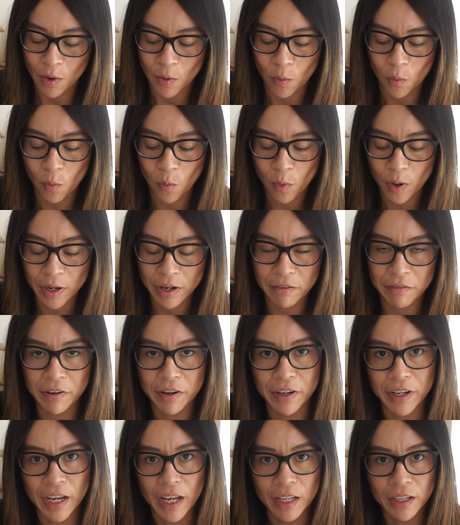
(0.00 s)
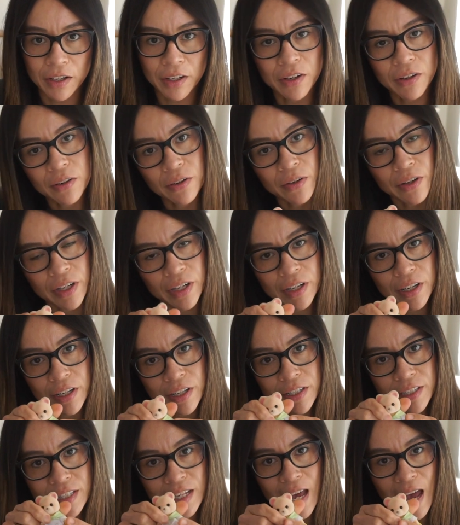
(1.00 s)
one of her calico
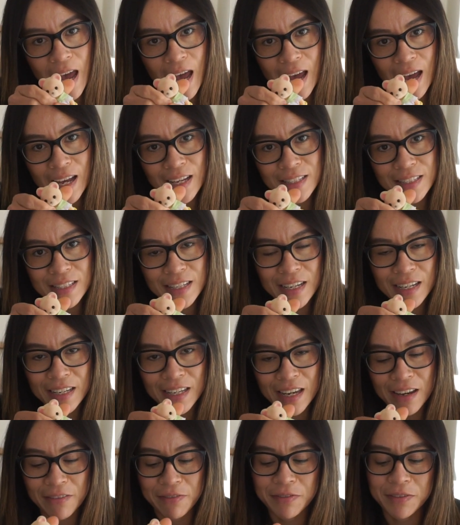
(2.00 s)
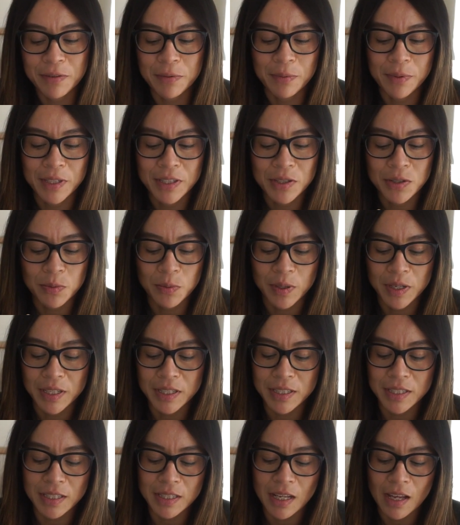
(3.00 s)
critters as a gift, which
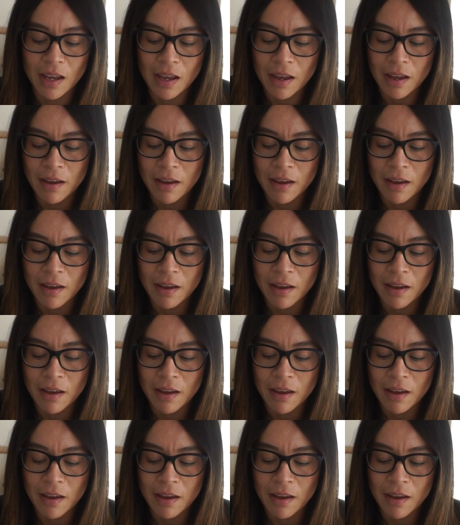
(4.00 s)
was